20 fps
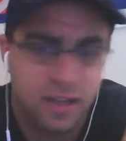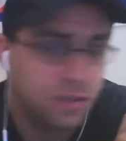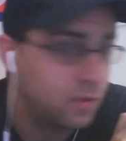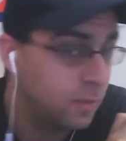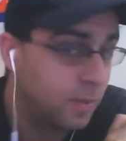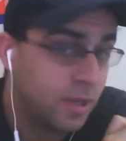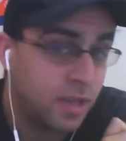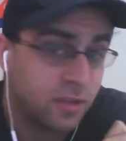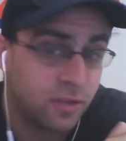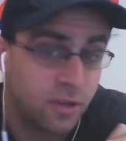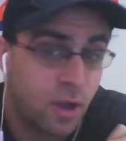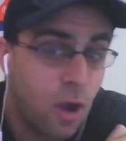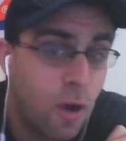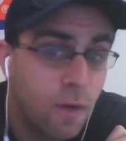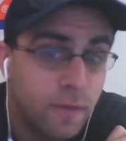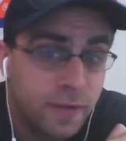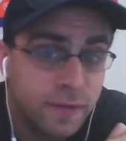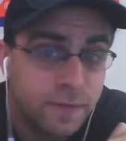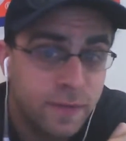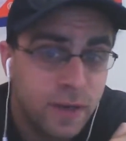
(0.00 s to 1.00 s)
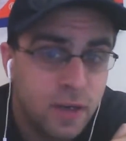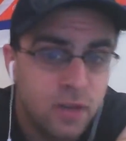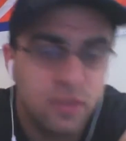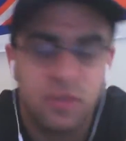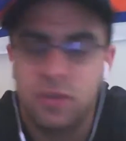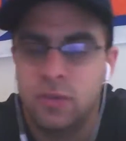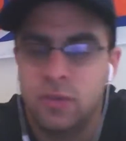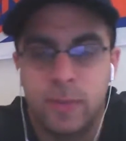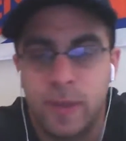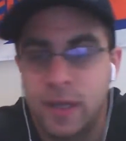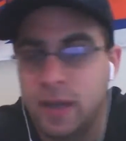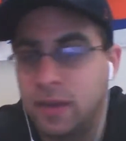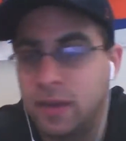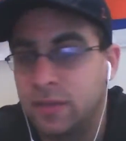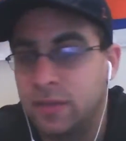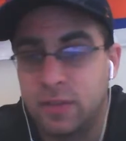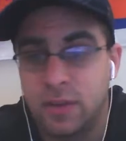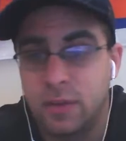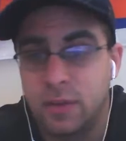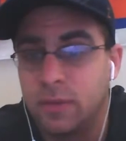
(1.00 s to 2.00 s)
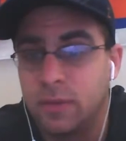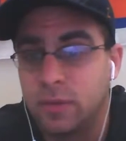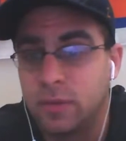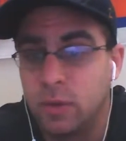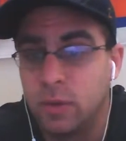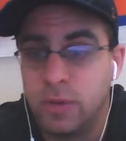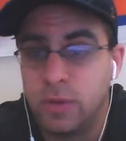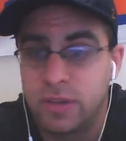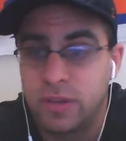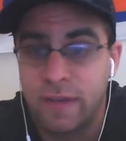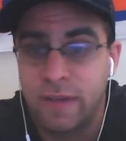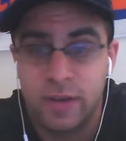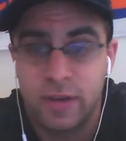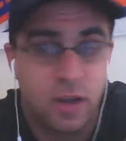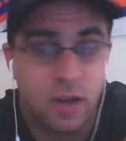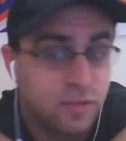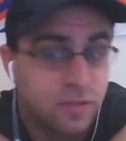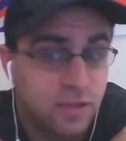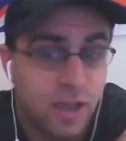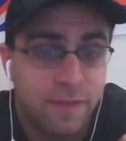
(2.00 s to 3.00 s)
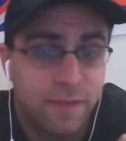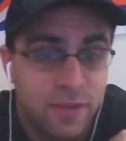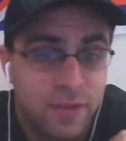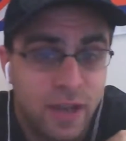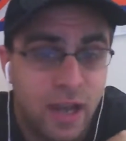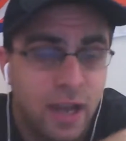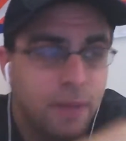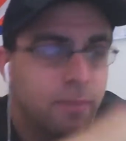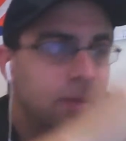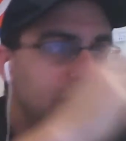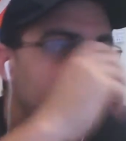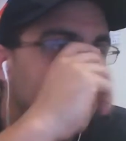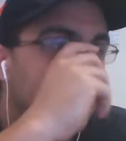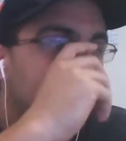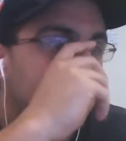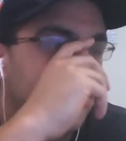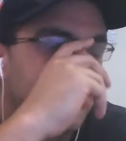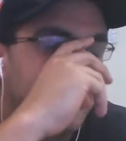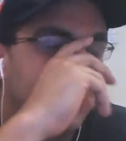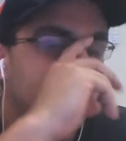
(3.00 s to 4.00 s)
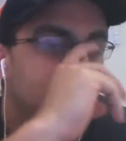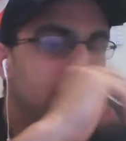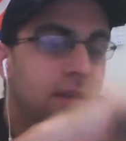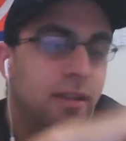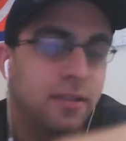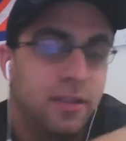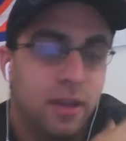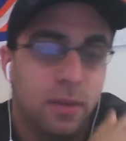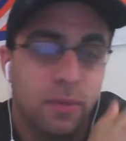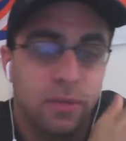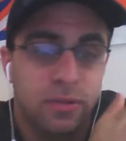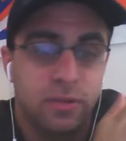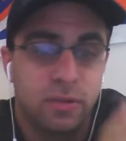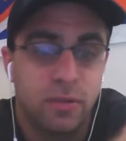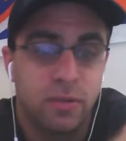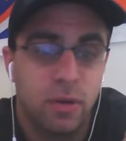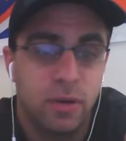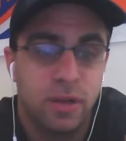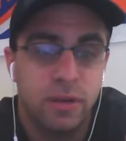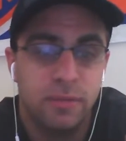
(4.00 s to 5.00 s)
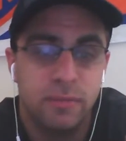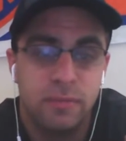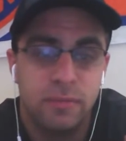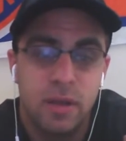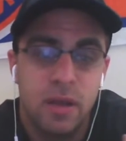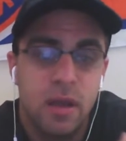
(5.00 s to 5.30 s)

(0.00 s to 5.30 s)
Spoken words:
Is it because of COVID fears? Is it because Lou is having a tough time sealing the deal with Sorokin?